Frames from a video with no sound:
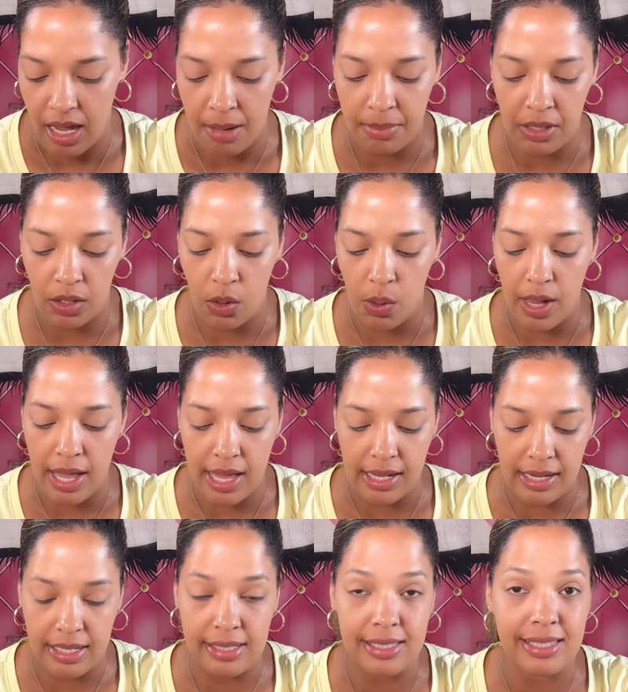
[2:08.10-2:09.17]
I'm gonna go ahead
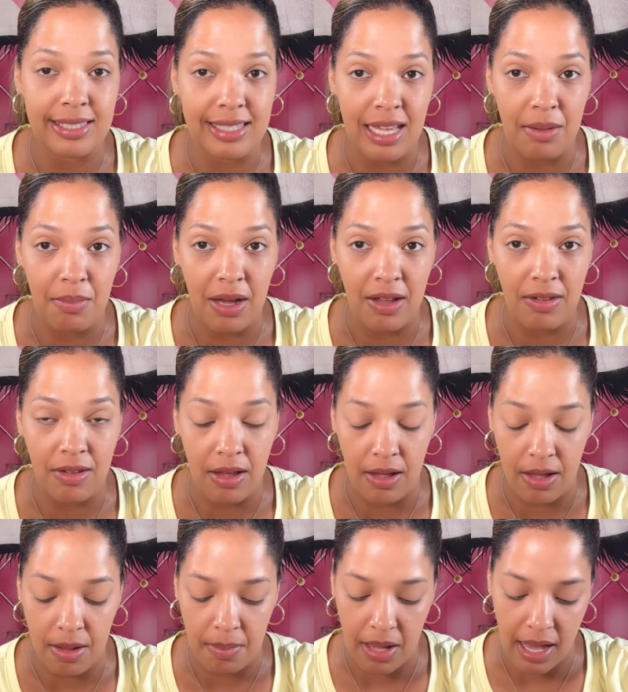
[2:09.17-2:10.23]
and set my
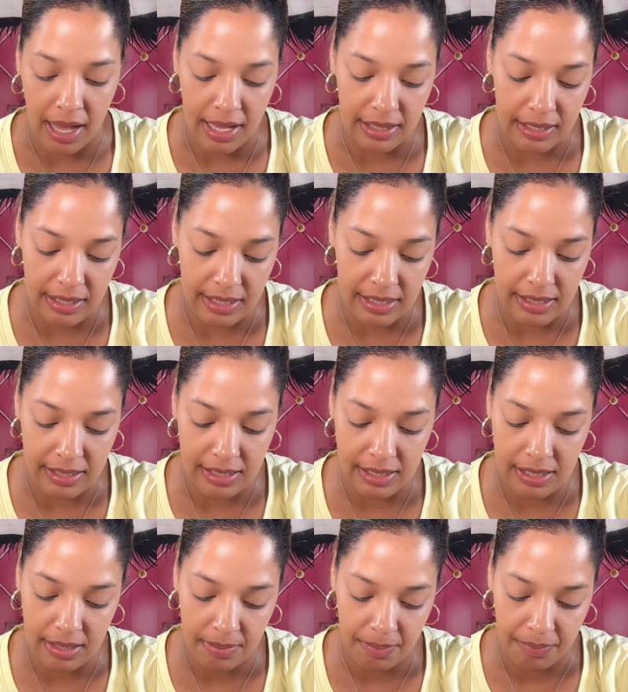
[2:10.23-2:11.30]
um,
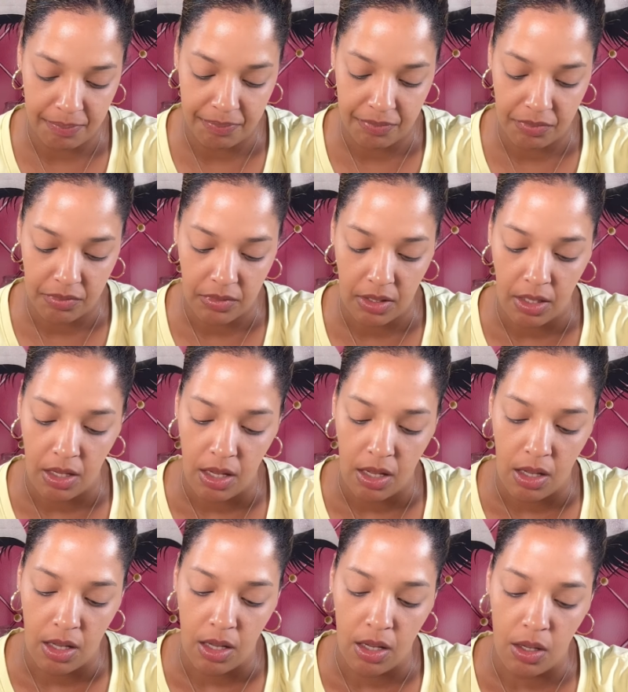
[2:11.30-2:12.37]
eyelids
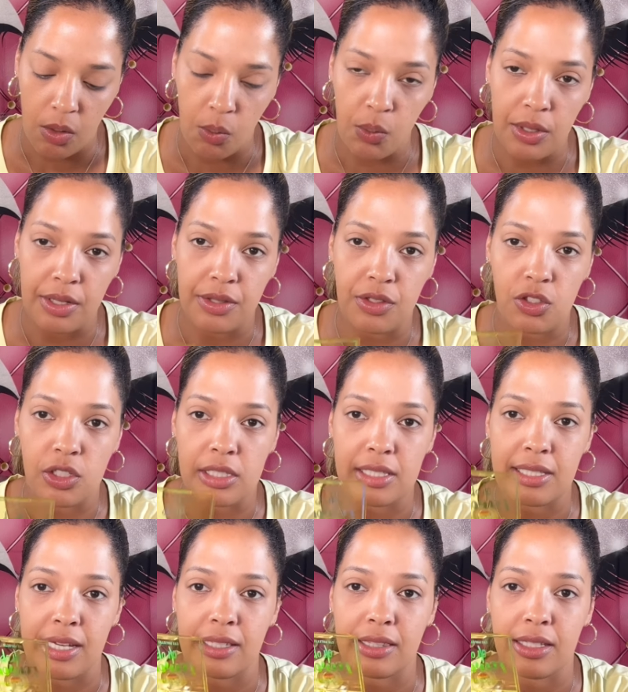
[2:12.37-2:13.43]
with just
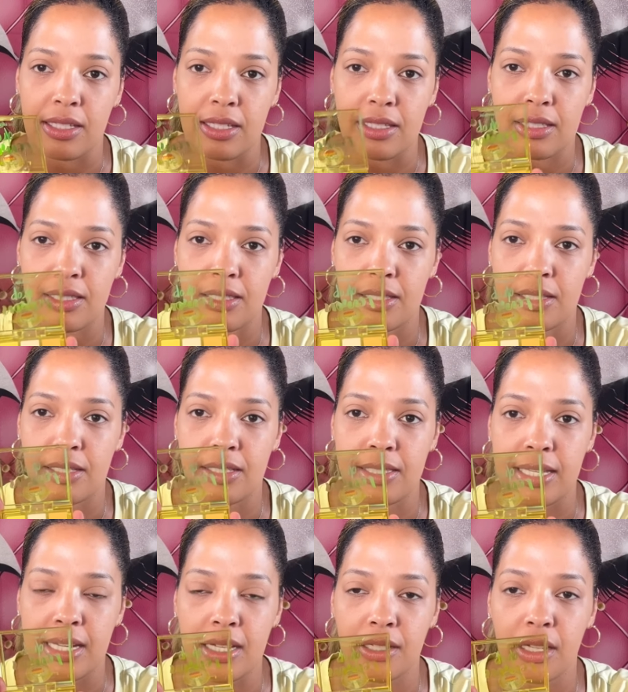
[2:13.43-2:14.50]
like this
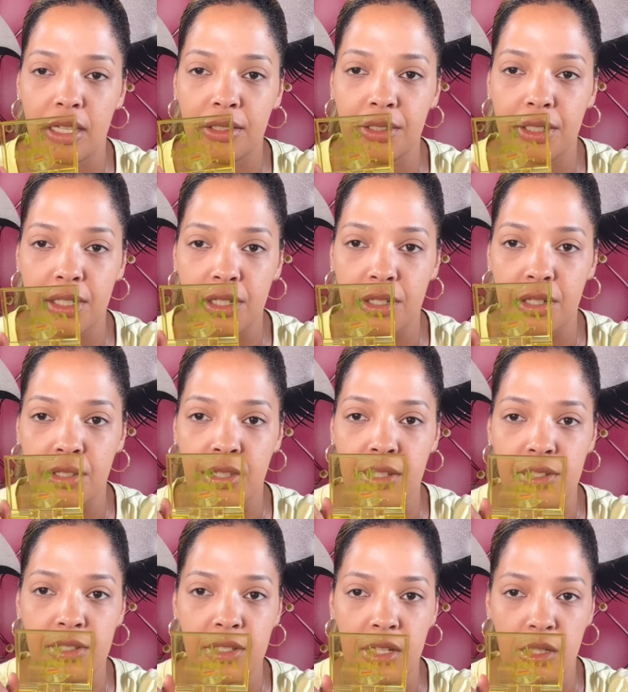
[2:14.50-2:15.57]
tan color here and then
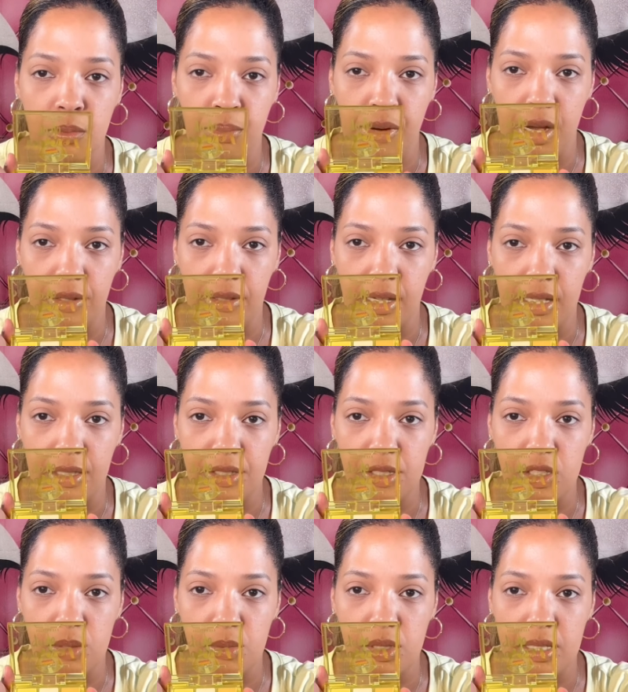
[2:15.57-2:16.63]
there's another brown color.
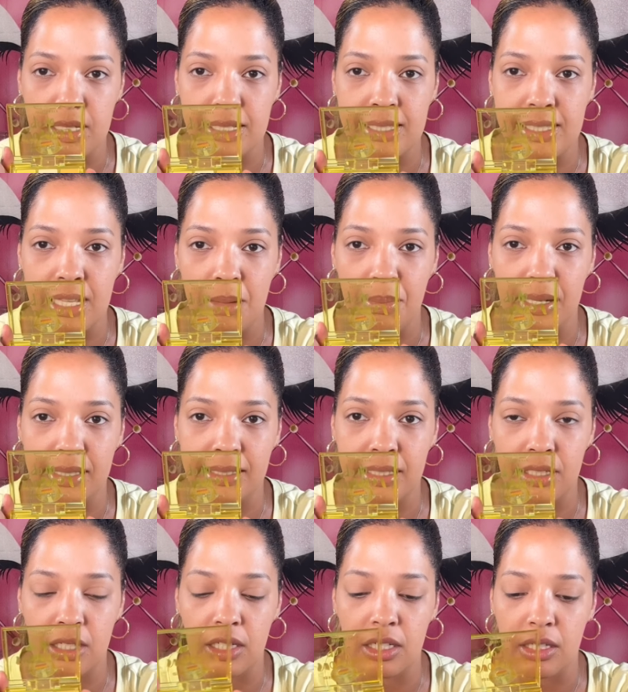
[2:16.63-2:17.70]
So I'm just gonna set my lid
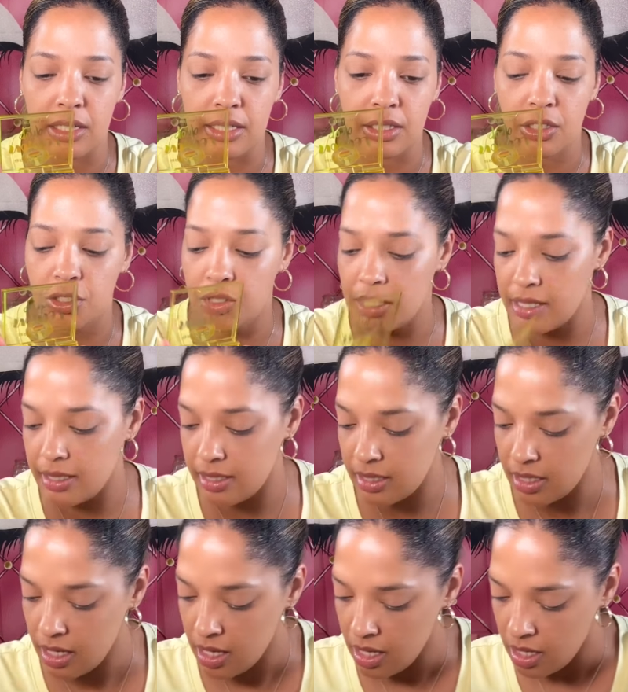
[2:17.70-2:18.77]
here in the crease
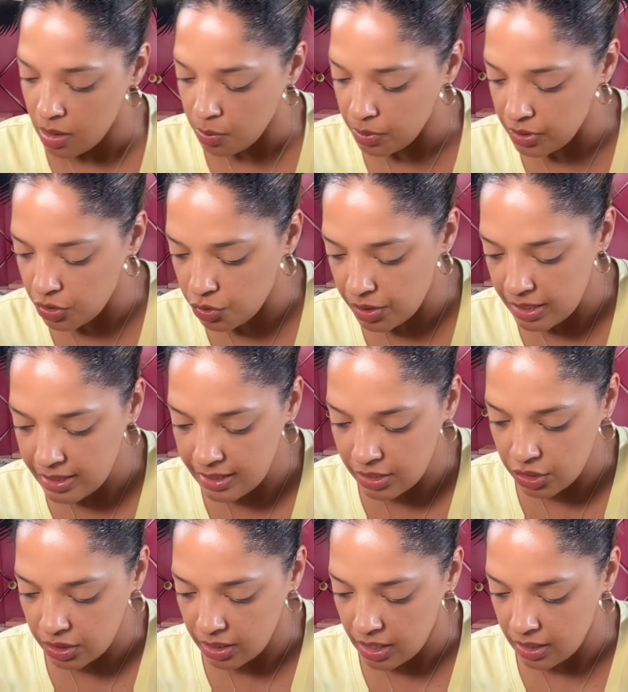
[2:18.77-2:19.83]
with the
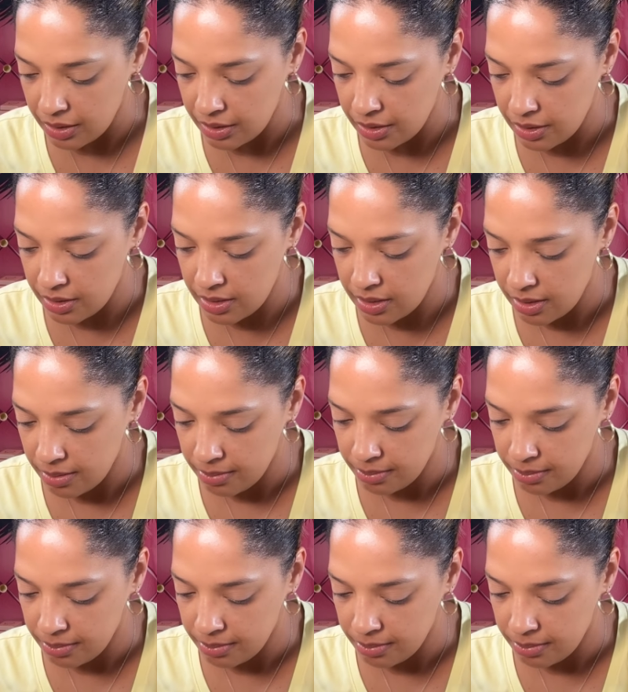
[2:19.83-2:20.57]
transition colors.